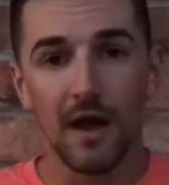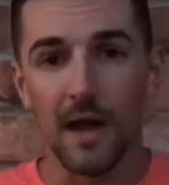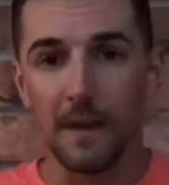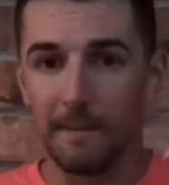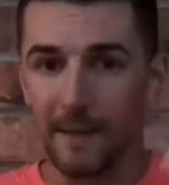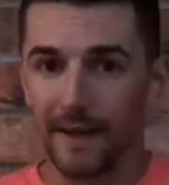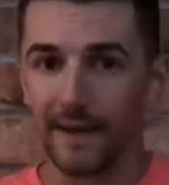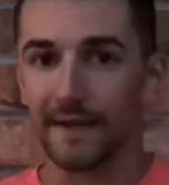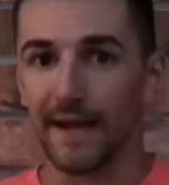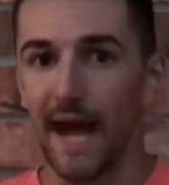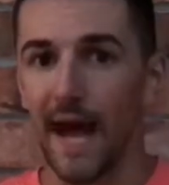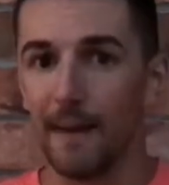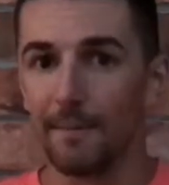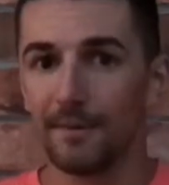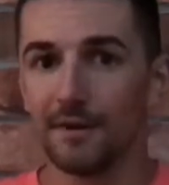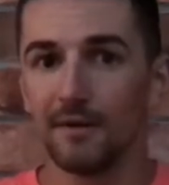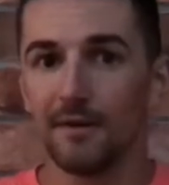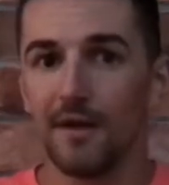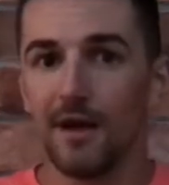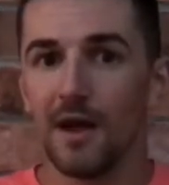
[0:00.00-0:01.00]
and make it
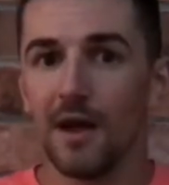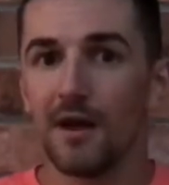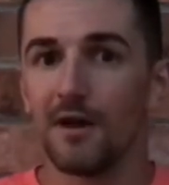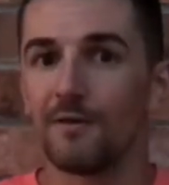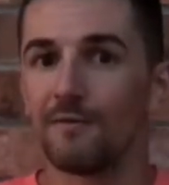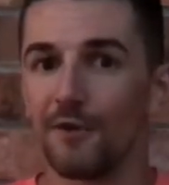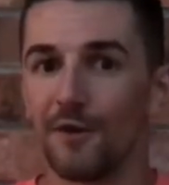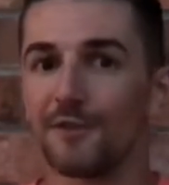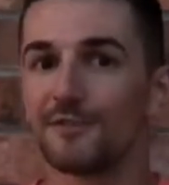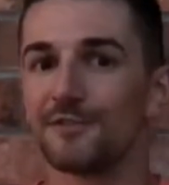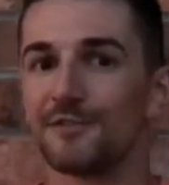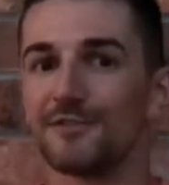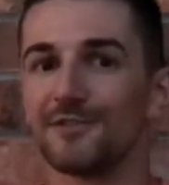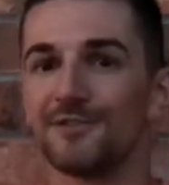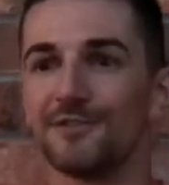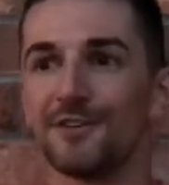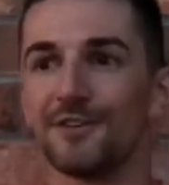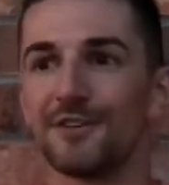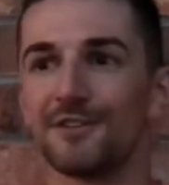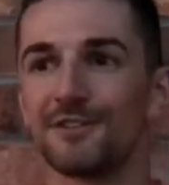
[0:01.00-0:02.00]
happen,
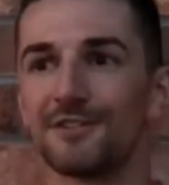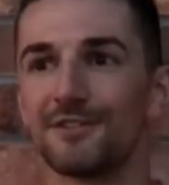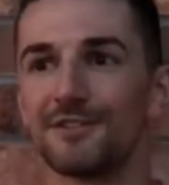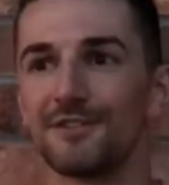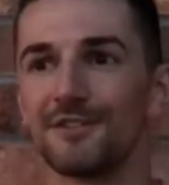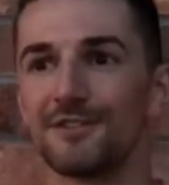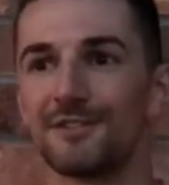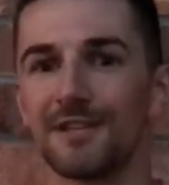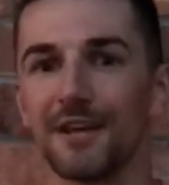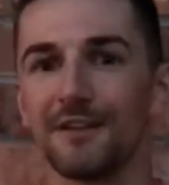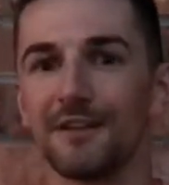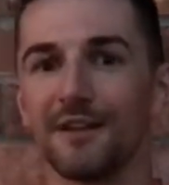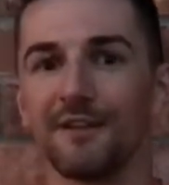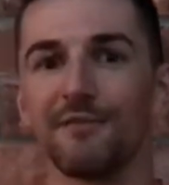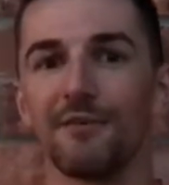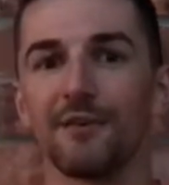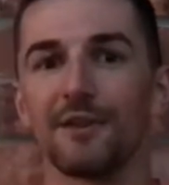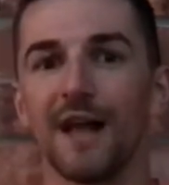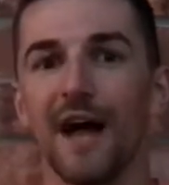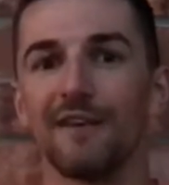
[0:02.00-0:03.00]
versus just settling
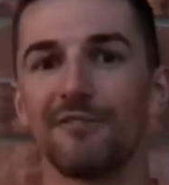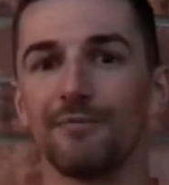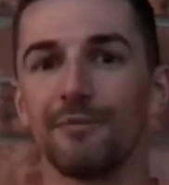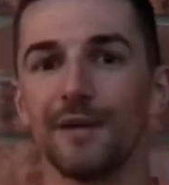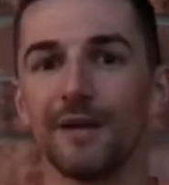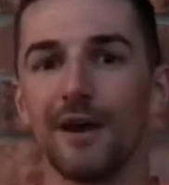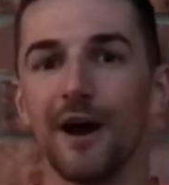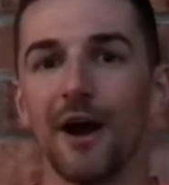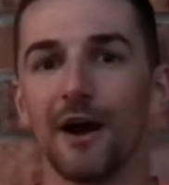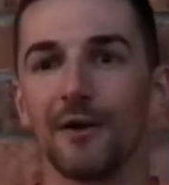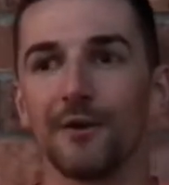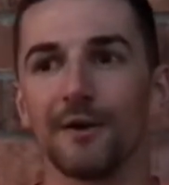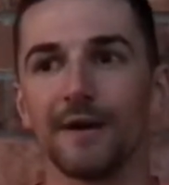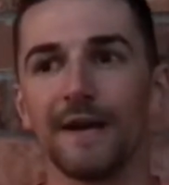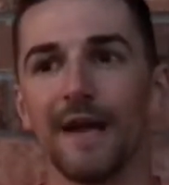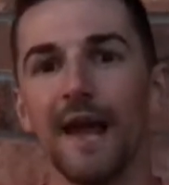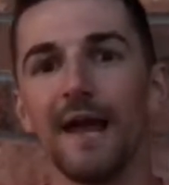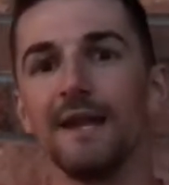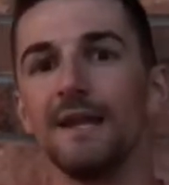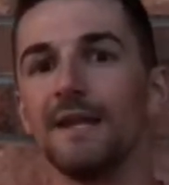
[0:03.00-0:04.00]
for a life of
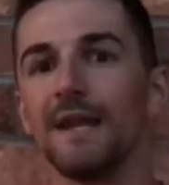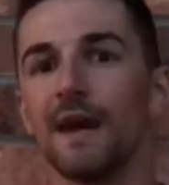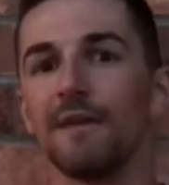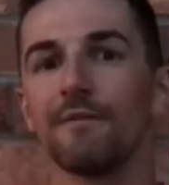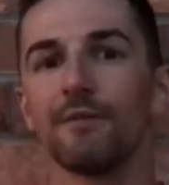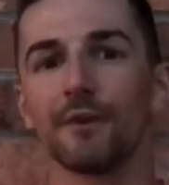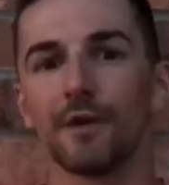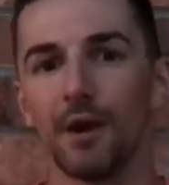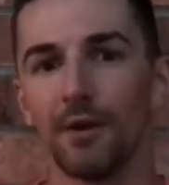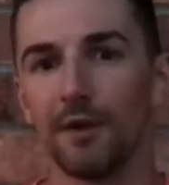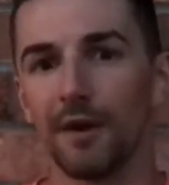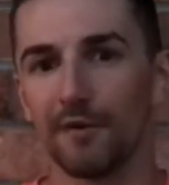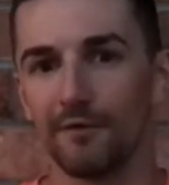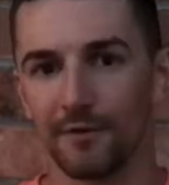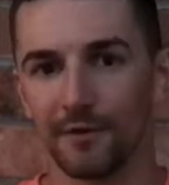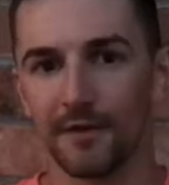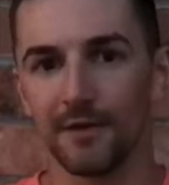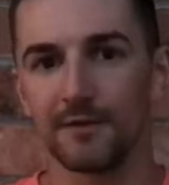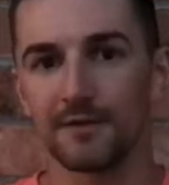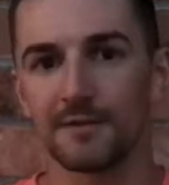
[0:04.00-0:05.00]
mediocrity and never going
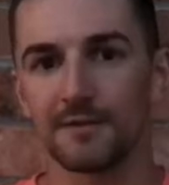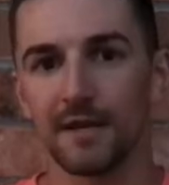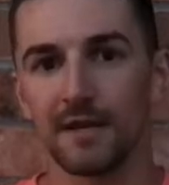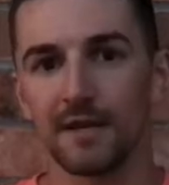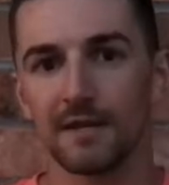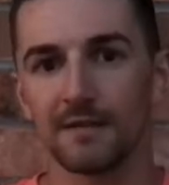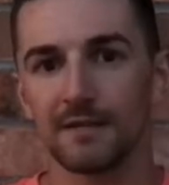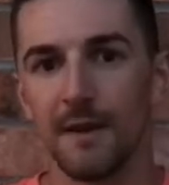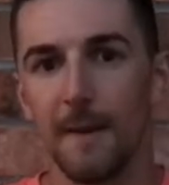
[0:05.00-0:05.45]
for those things.